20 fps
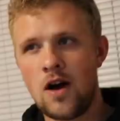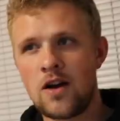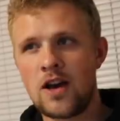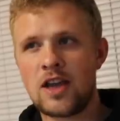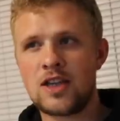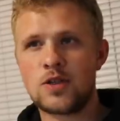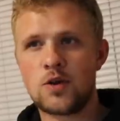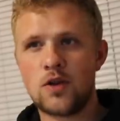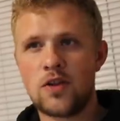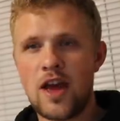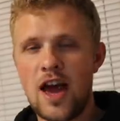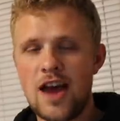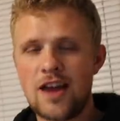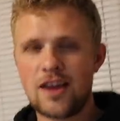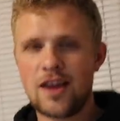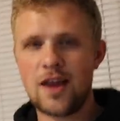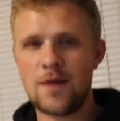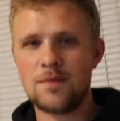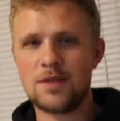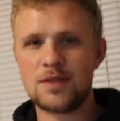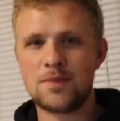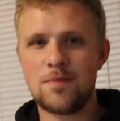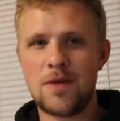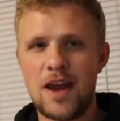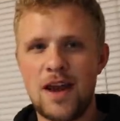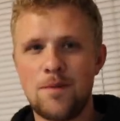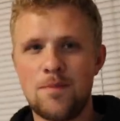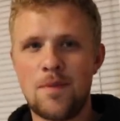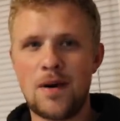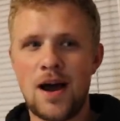okay, so that game is
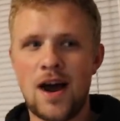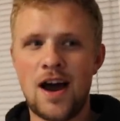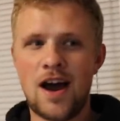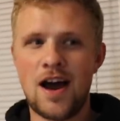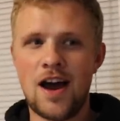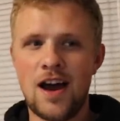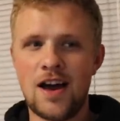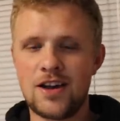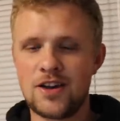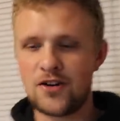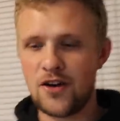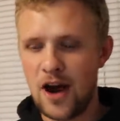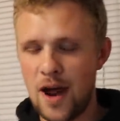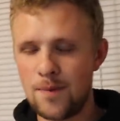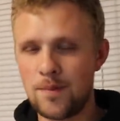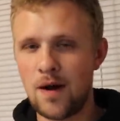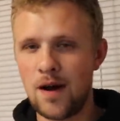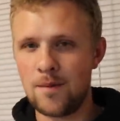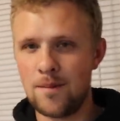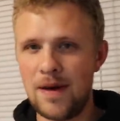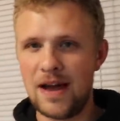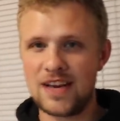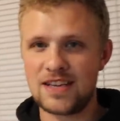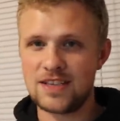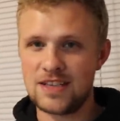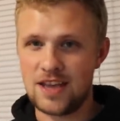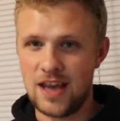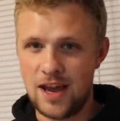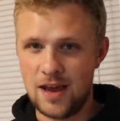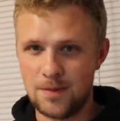made by Grandpa
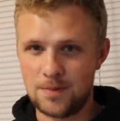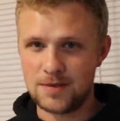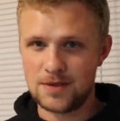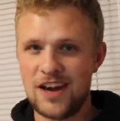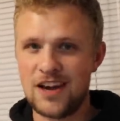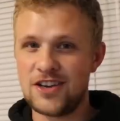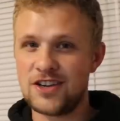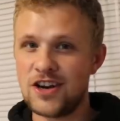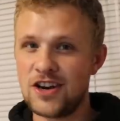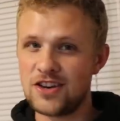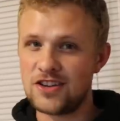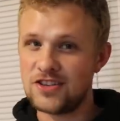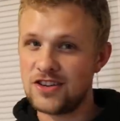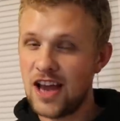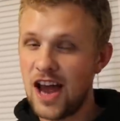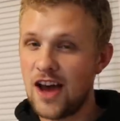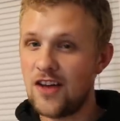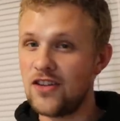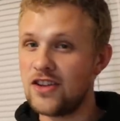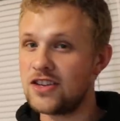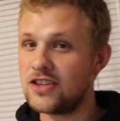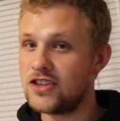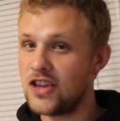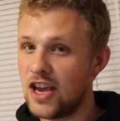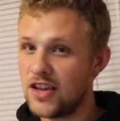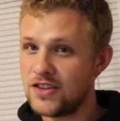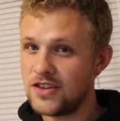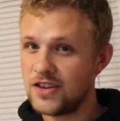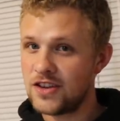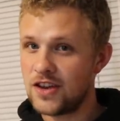Beck's Games. It turns out that
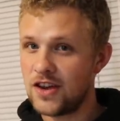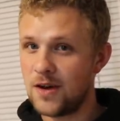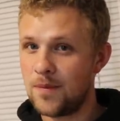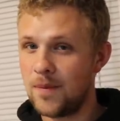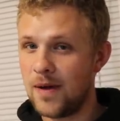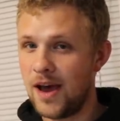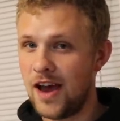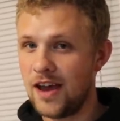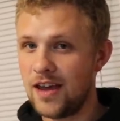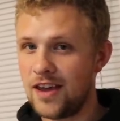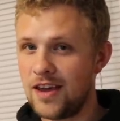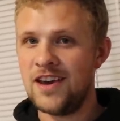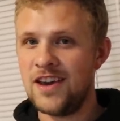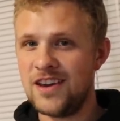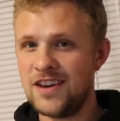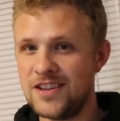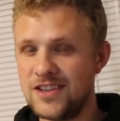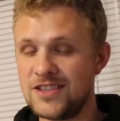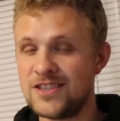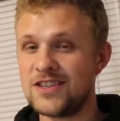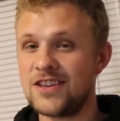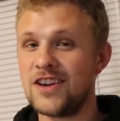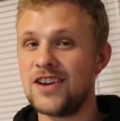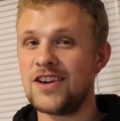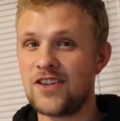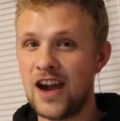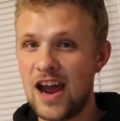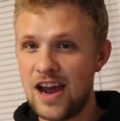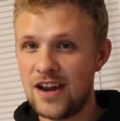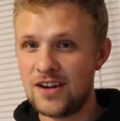Jessica Beck, his
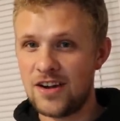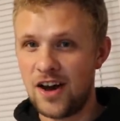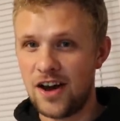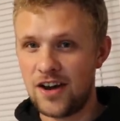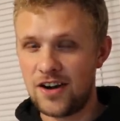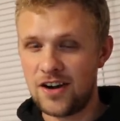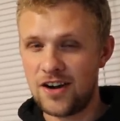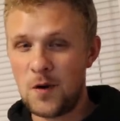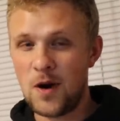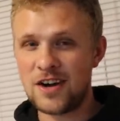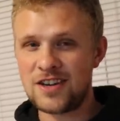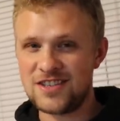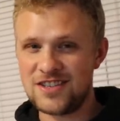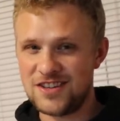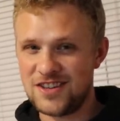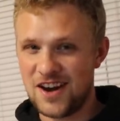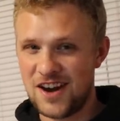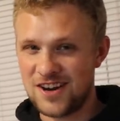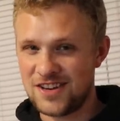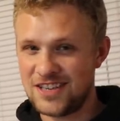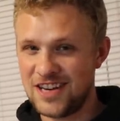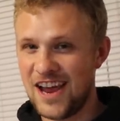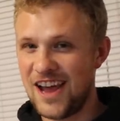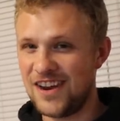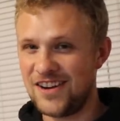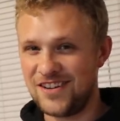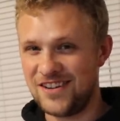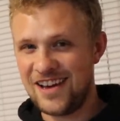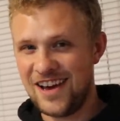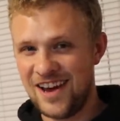granddaughter, watches our
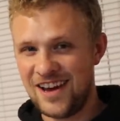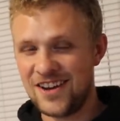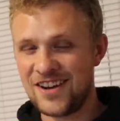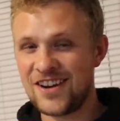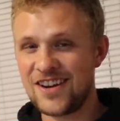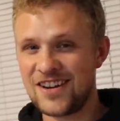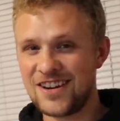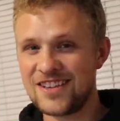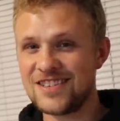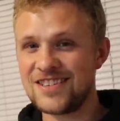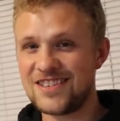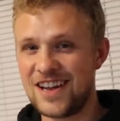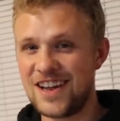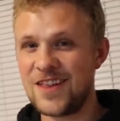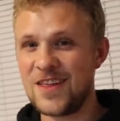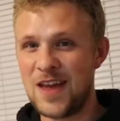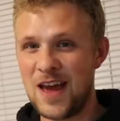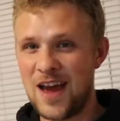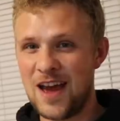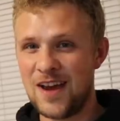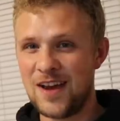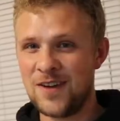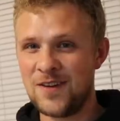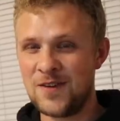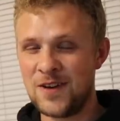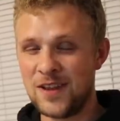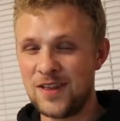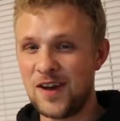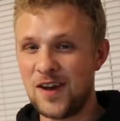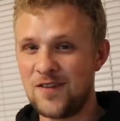channel and heard us say that
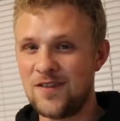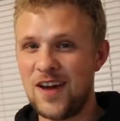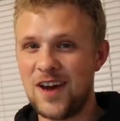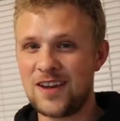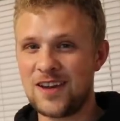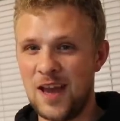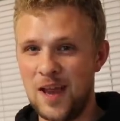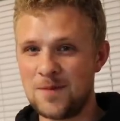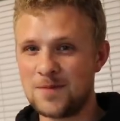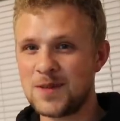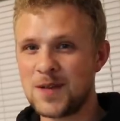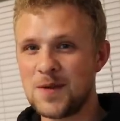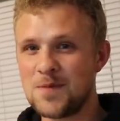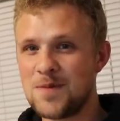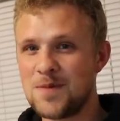we love that game so